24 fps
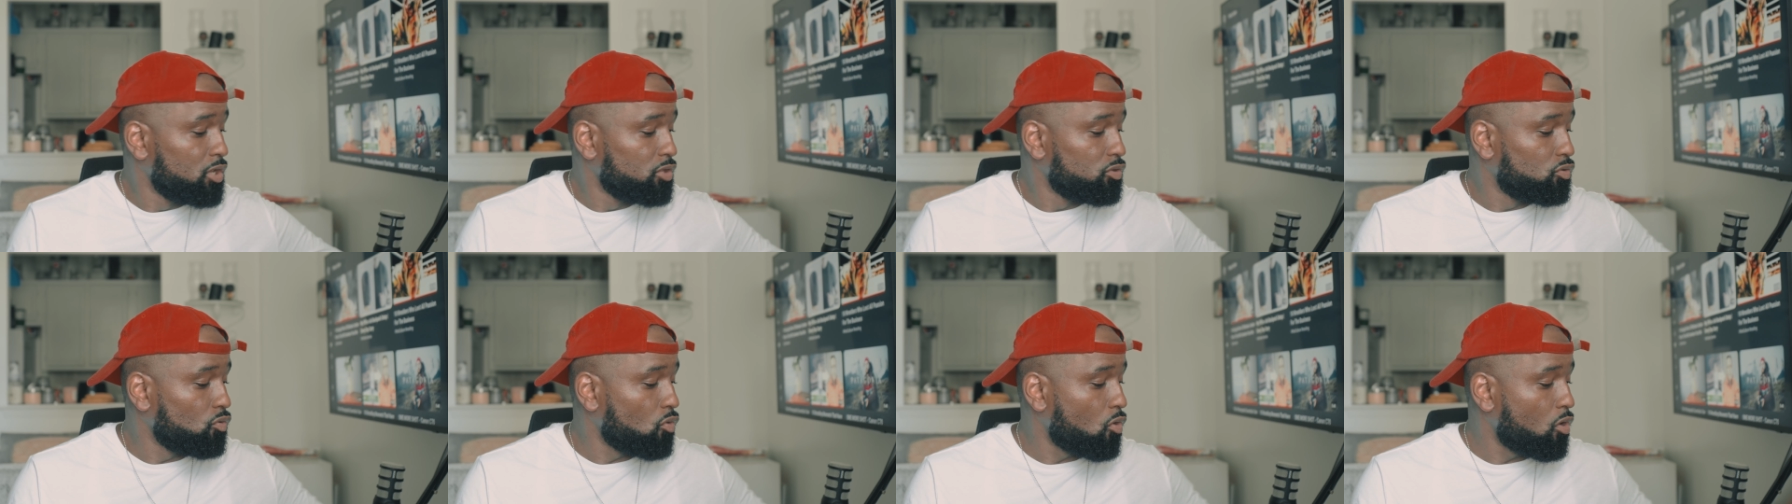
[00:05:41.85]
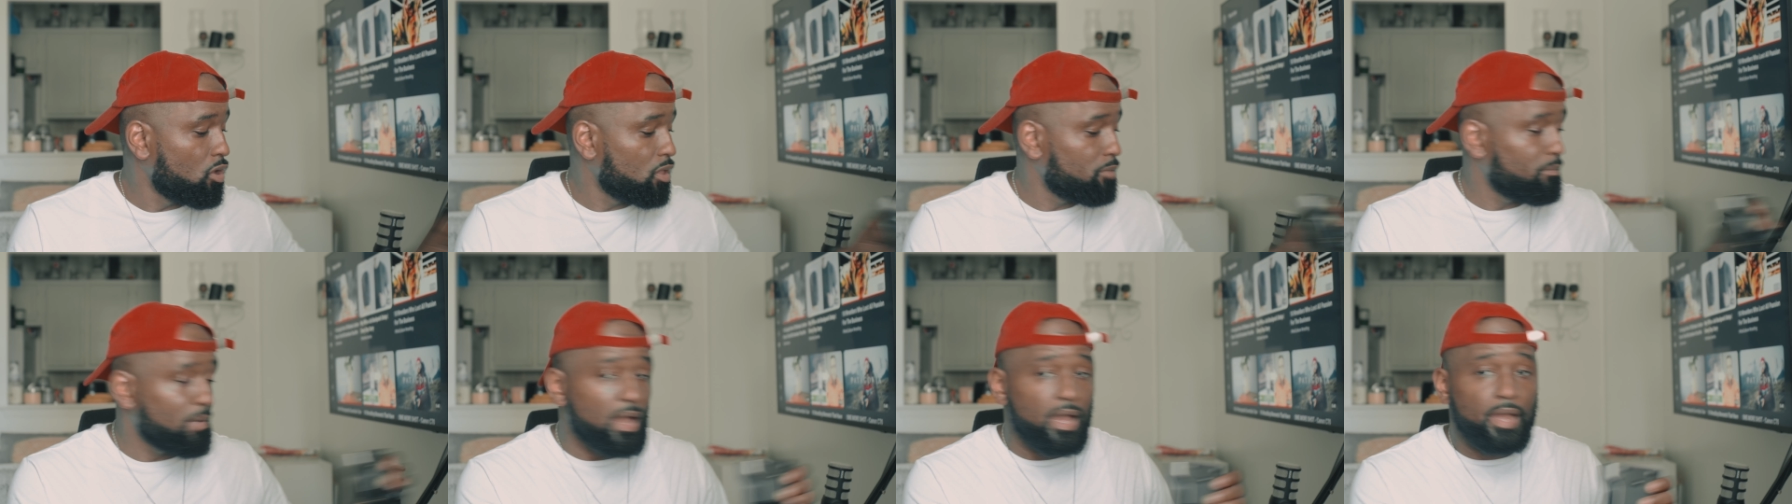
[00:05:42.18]
do
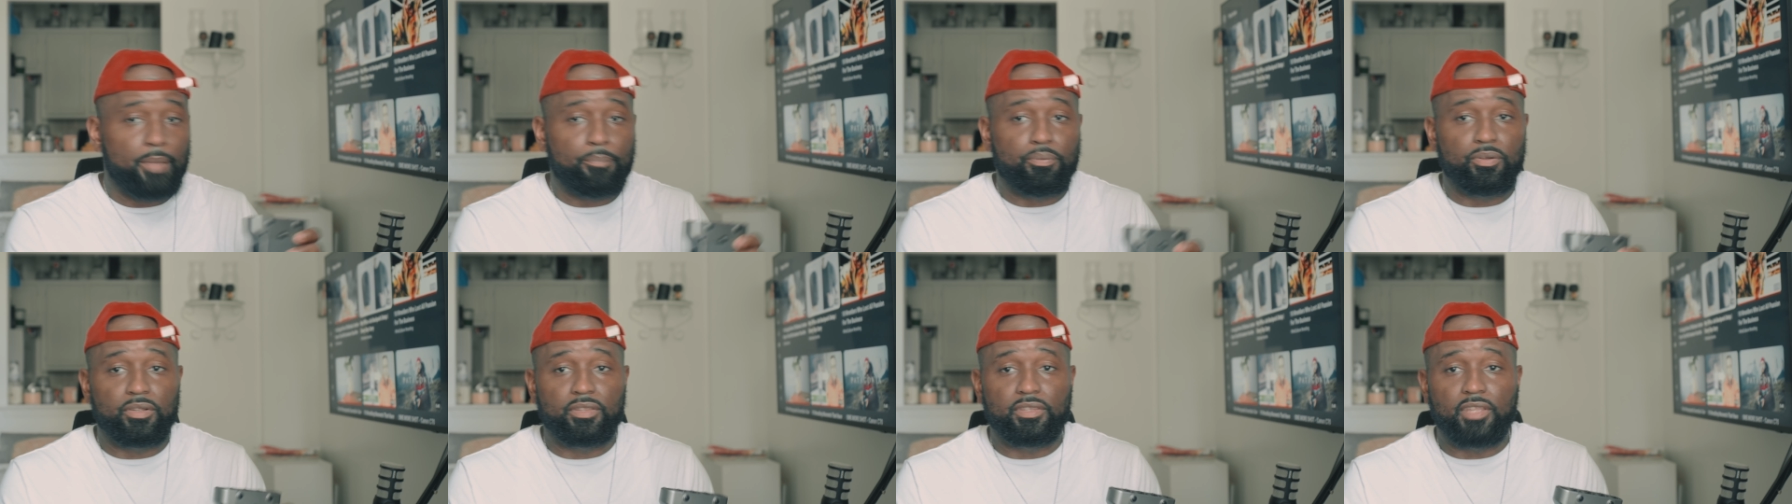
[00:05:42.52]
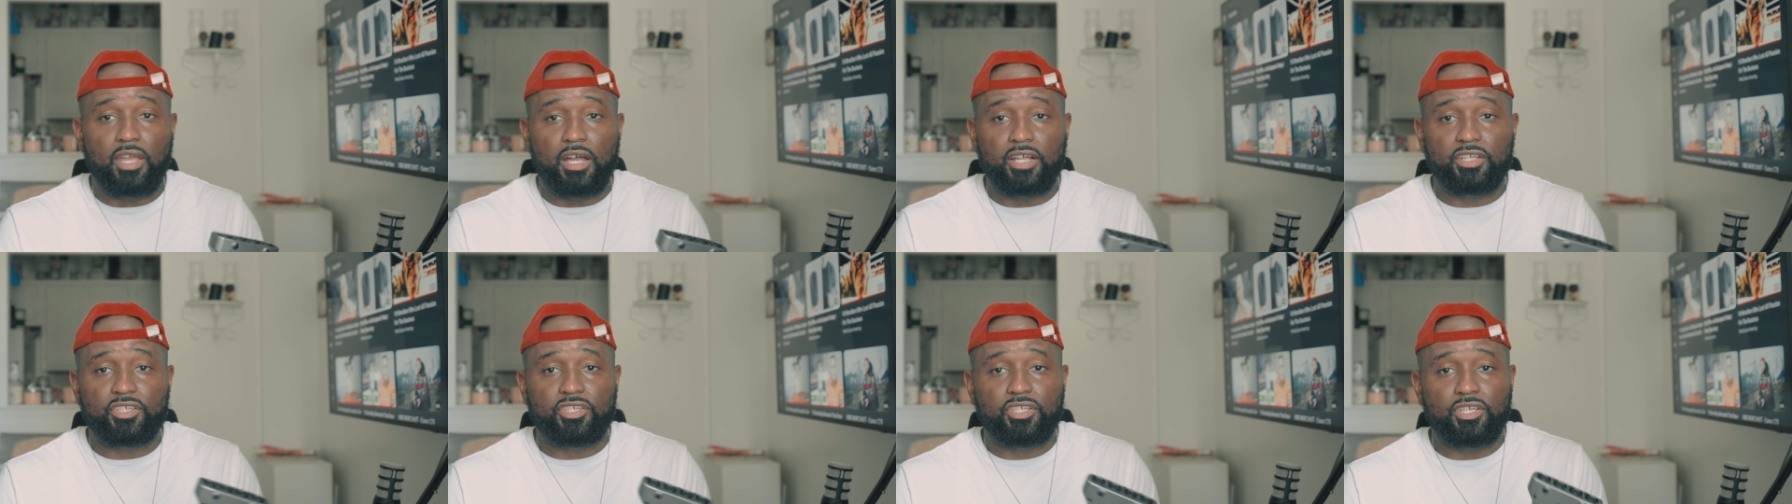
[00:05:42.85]
all my
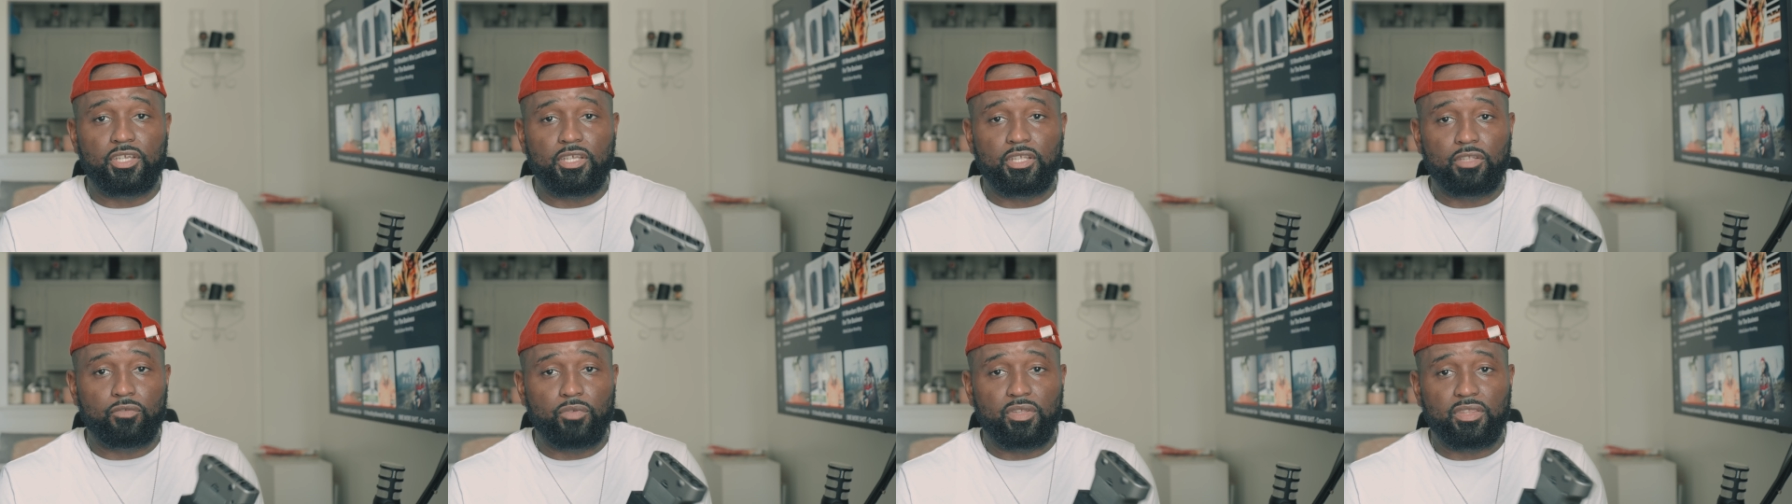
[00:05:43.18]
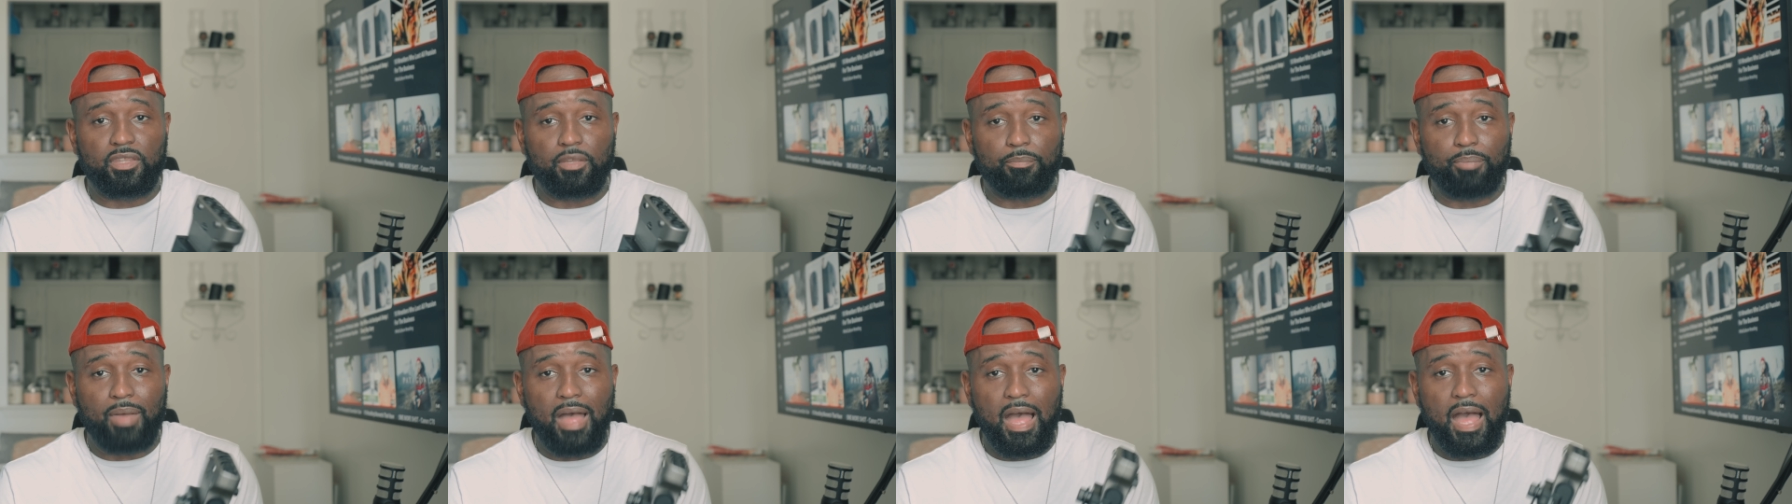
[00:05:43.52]
production
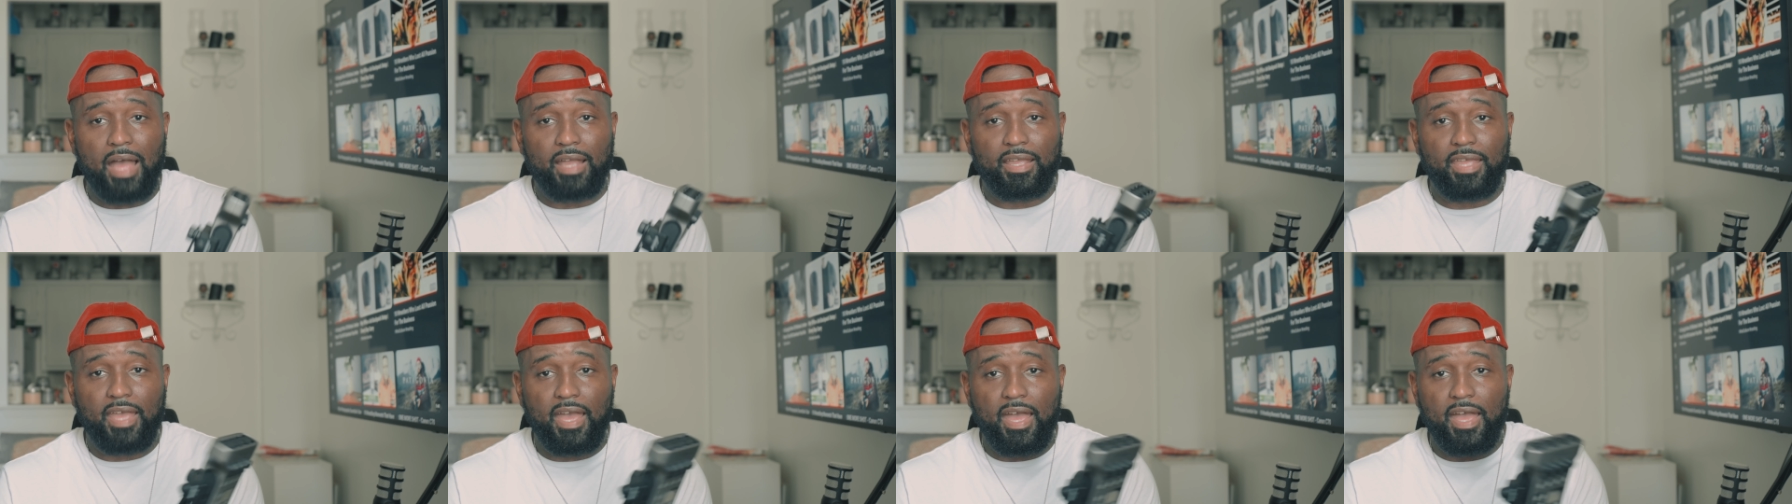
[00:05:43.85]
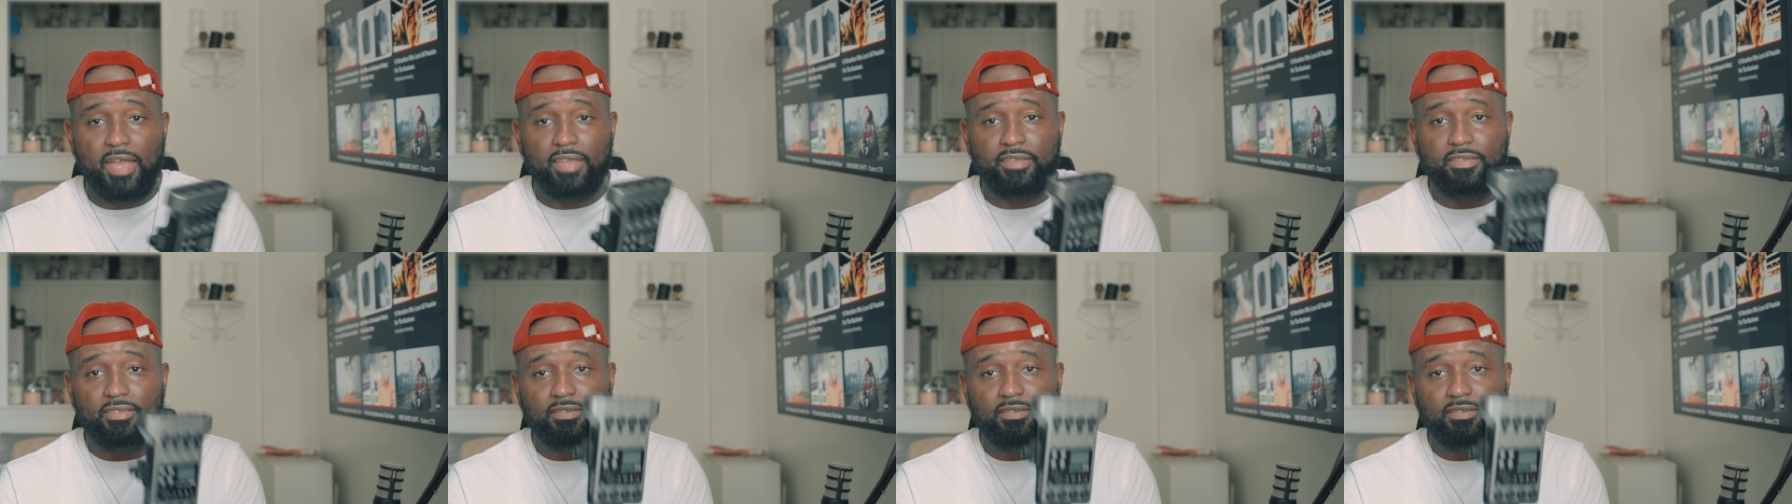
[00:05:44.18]
with the podcast.